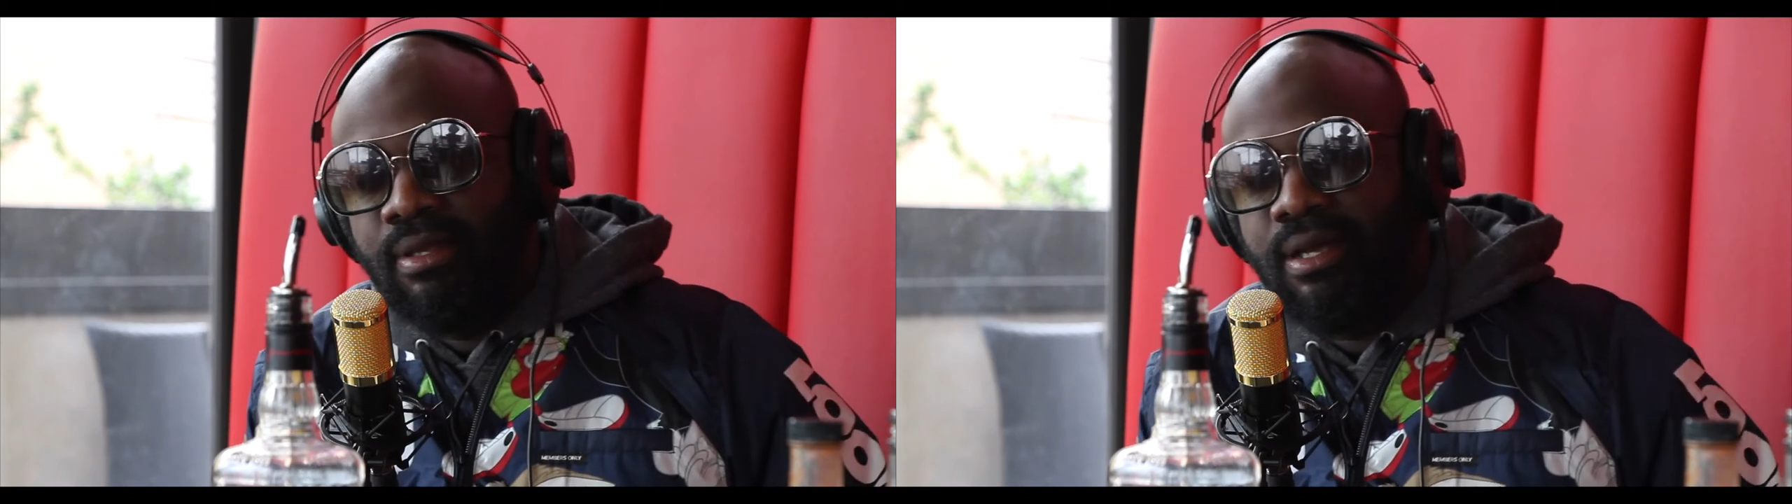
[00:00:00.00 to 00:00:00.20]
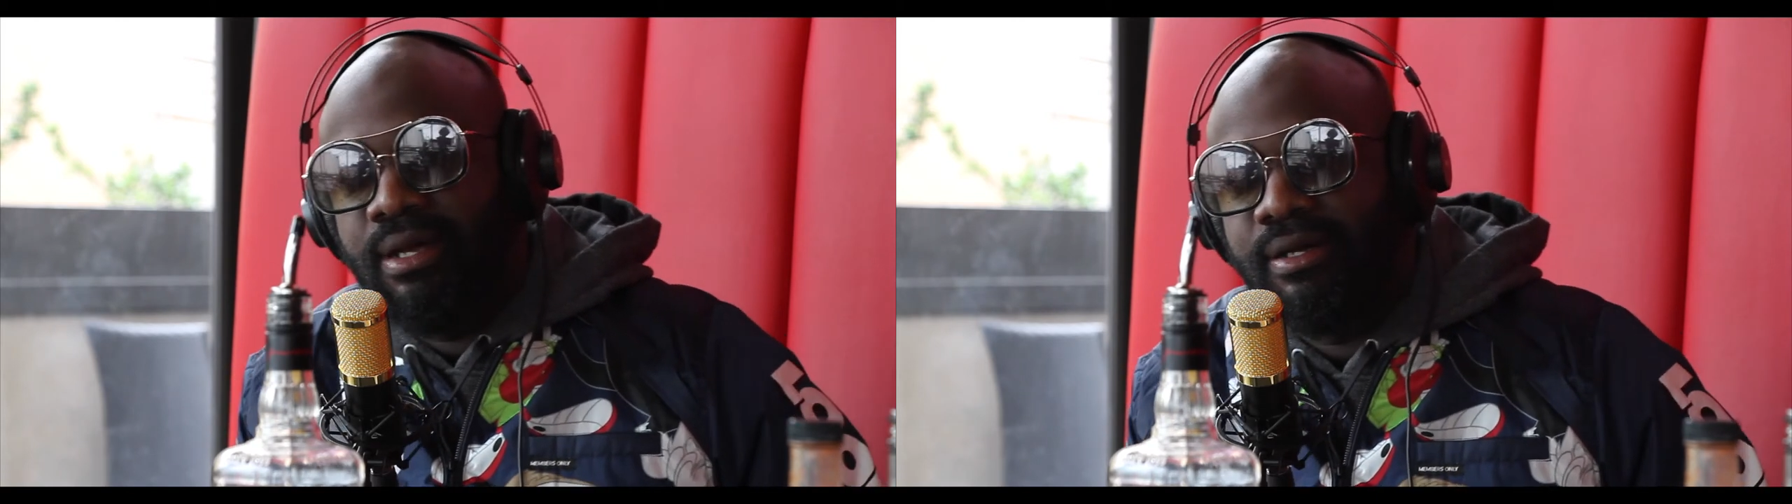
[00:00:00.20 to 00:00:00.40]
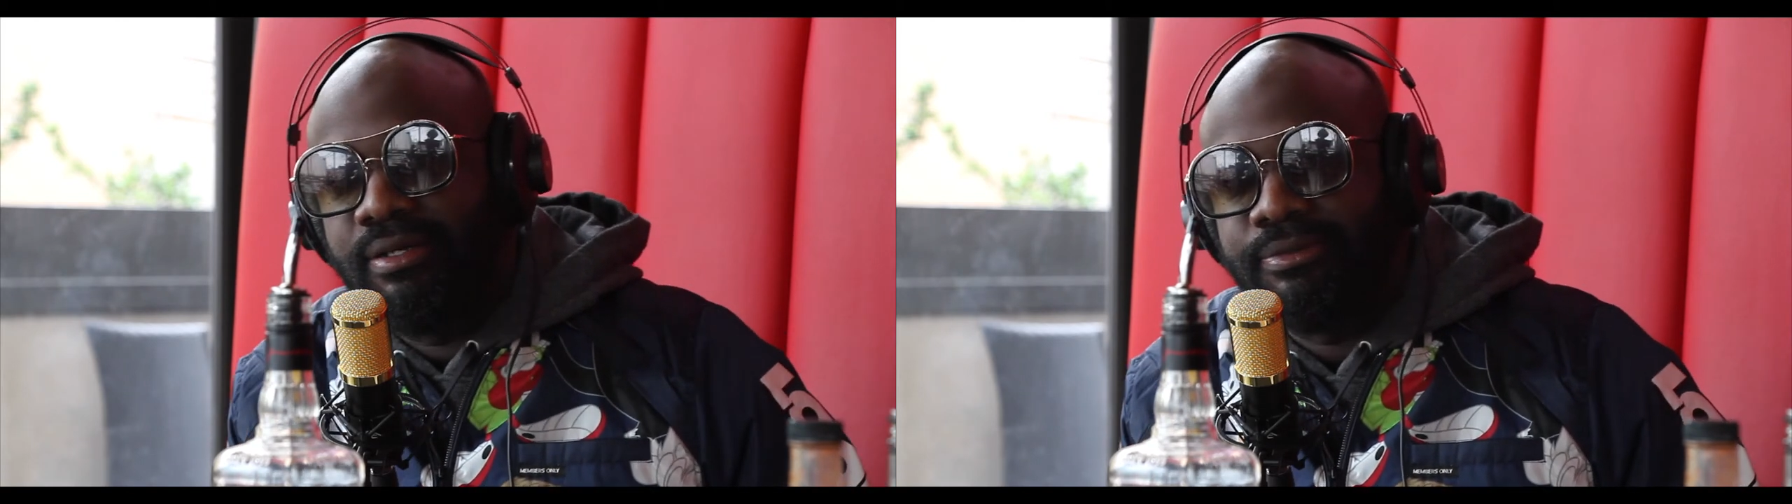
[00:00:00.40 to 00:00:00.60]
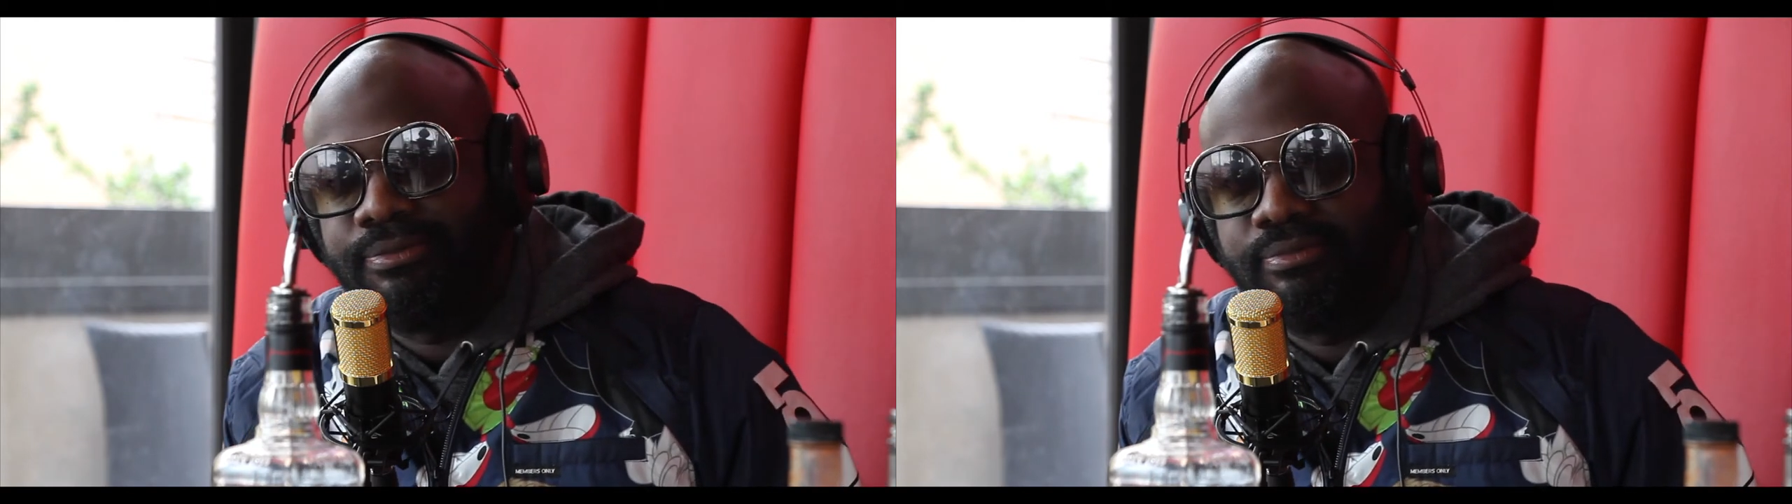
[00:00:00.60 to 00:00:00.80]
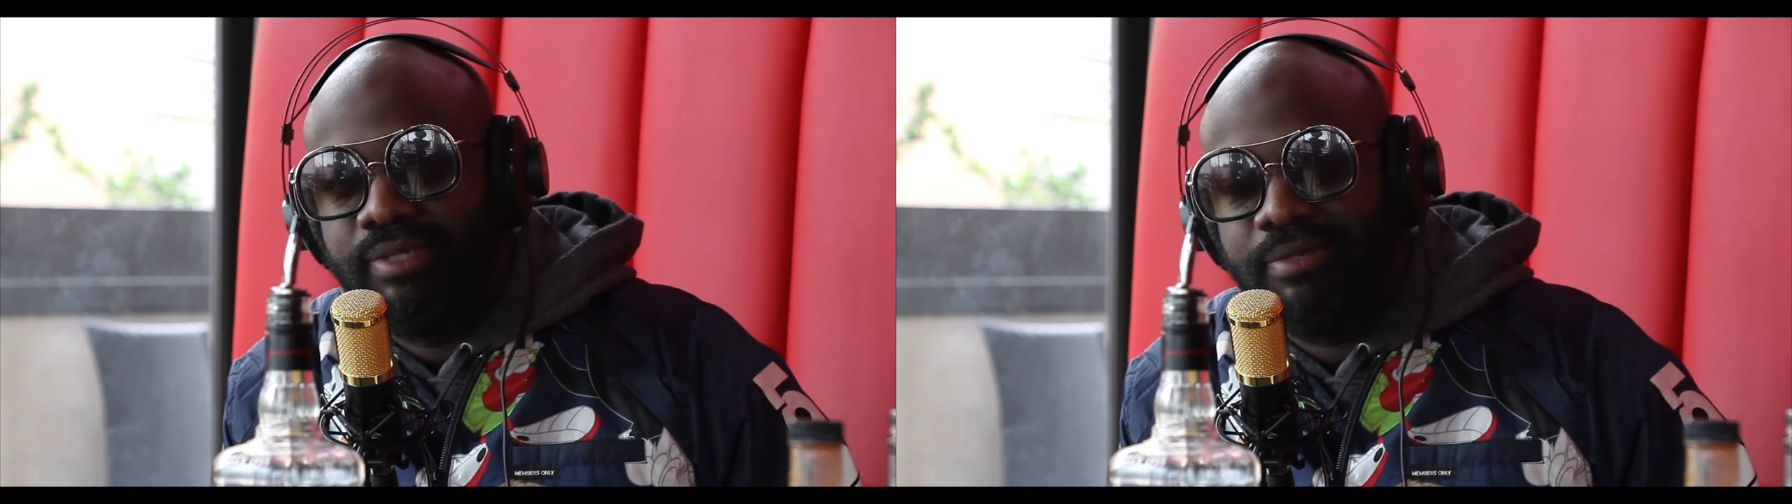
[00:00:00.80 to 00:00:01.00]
I've